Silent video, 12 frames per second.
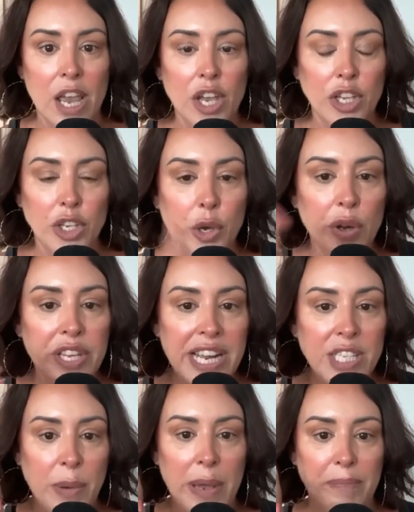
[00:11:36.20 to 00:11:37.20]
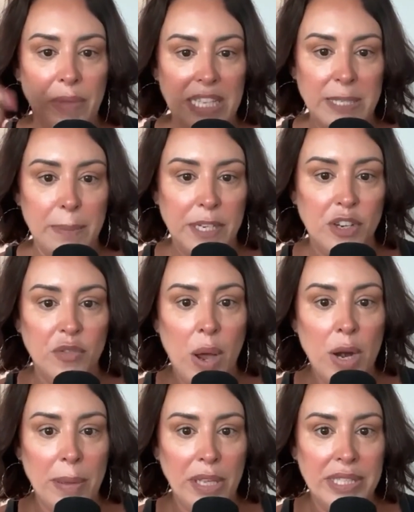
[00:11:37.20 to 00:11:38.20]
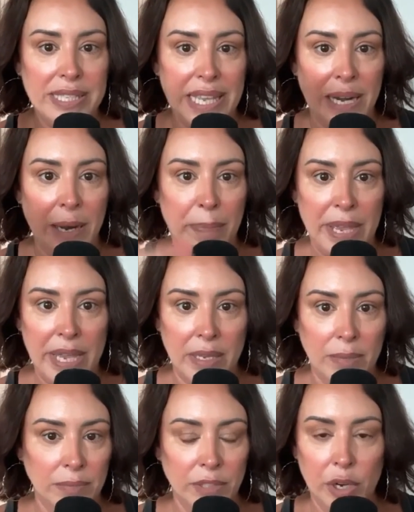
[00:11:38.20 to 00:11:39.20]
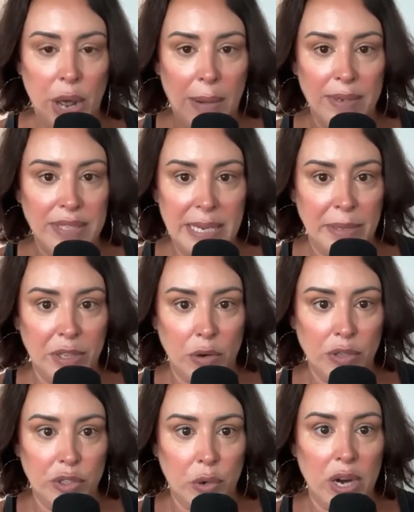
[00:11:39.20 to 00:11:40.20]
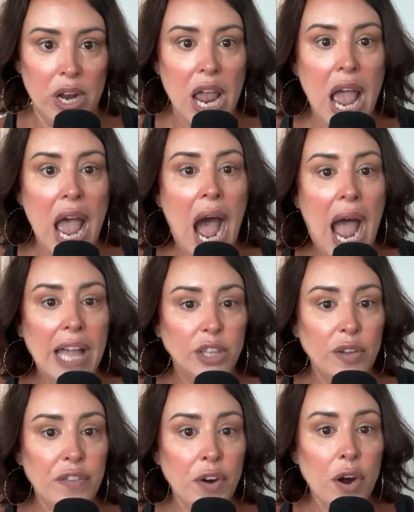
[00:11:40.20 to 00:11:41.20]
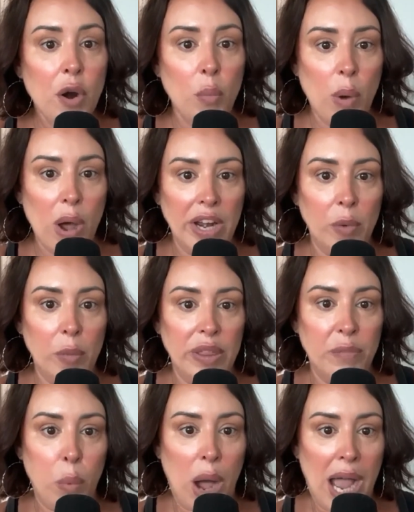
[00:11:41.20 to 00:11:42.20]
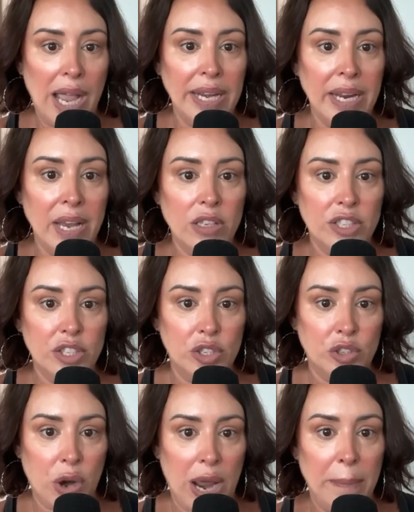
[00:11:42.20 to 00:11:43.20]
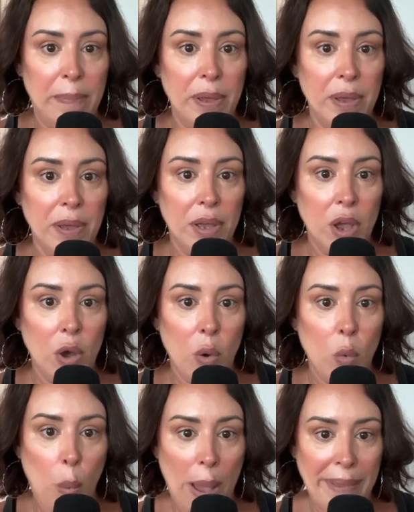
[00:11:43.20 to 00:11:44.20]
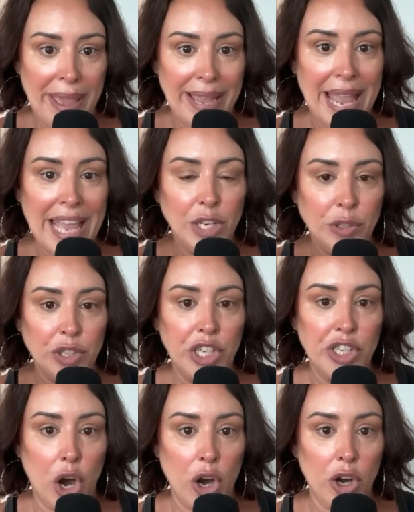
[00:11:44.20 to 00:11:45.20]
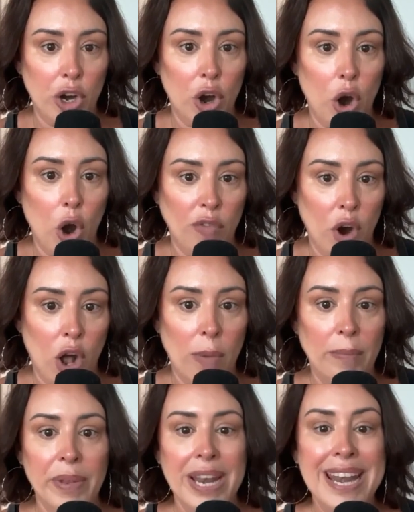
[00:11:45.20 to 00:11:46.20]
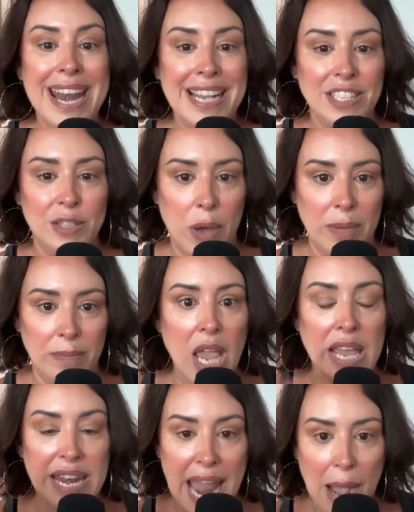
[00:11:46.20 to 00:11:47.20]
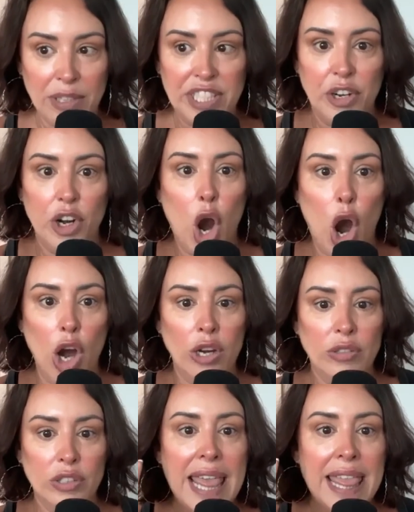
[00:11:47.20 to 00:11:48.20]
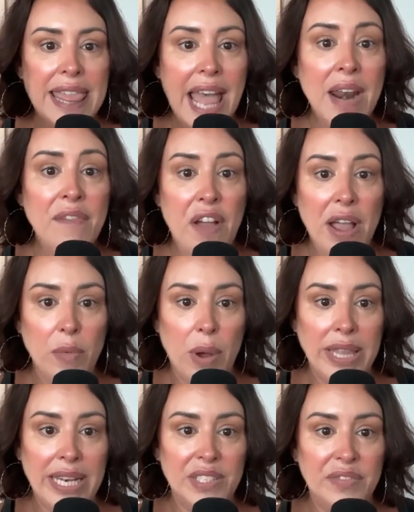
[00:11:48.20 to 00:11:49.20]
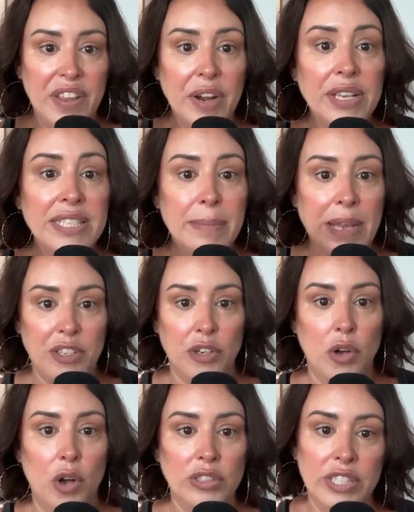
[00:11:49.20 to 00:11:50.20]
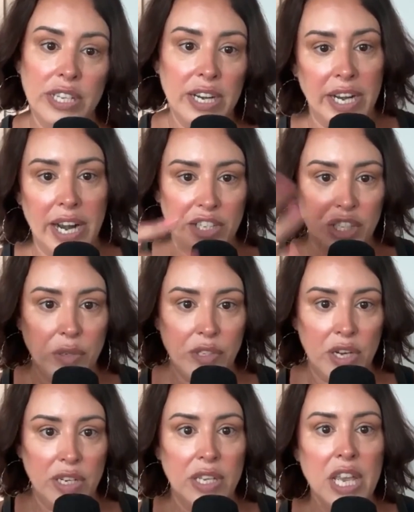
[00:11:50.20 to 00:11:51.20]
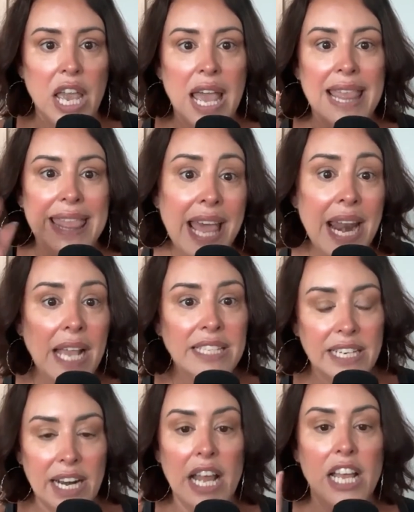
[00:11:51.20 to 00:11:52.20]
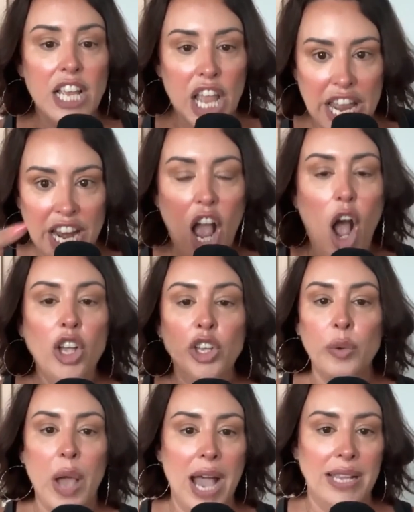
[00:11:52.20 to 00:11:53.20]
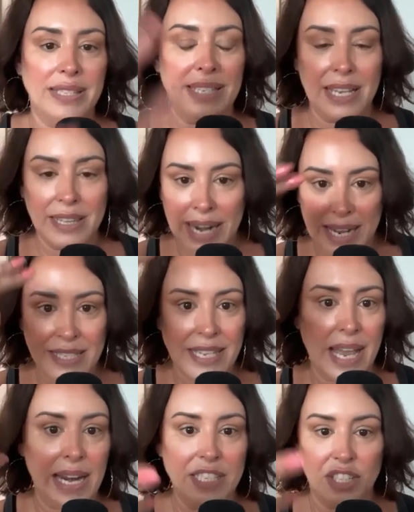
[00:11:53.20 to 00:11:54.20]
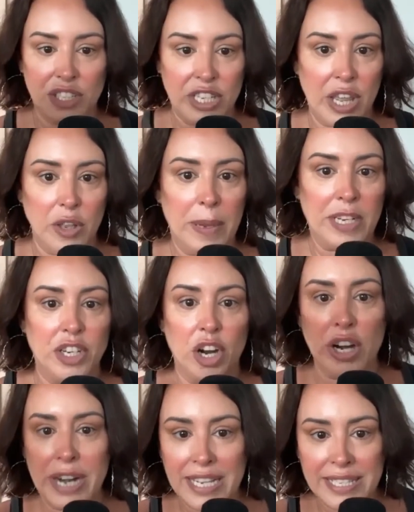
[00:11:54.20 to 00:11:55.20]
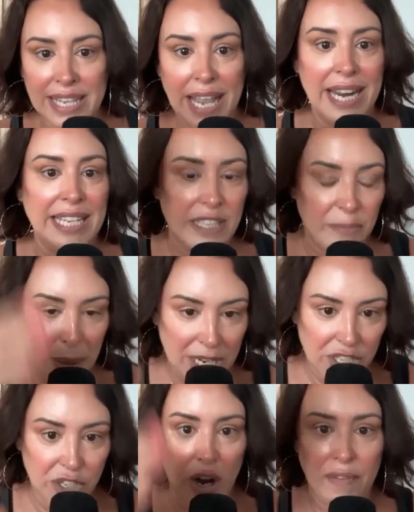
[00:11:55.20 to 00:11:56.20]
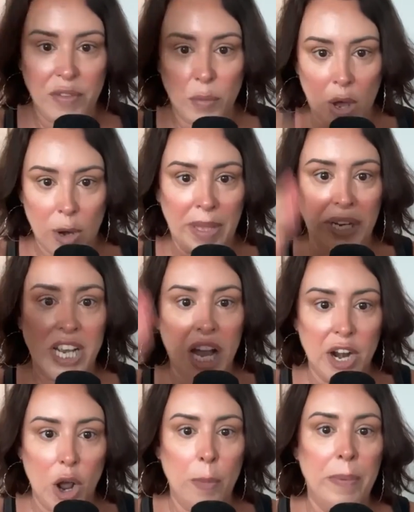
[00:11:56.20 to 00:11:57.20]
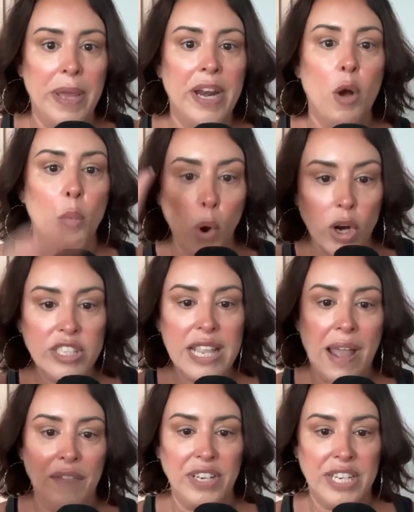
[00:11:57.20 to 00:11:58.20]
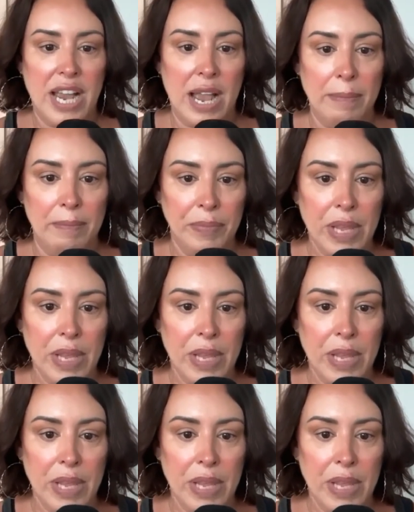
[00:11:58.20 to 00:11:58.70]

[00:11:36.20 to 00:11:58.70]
You go to the next one. It's a picture of watermelons in a big, you know how we see them at the grocery store. I look for one with wide stripe webbing and usually darker overall. Next one. Now it's in her cart. Then find one that is very symmetrical. She goes on. Then I did it. And you guys, the next slide is just another picture. Next slide is the picture of the watermelon cut open. Works every time.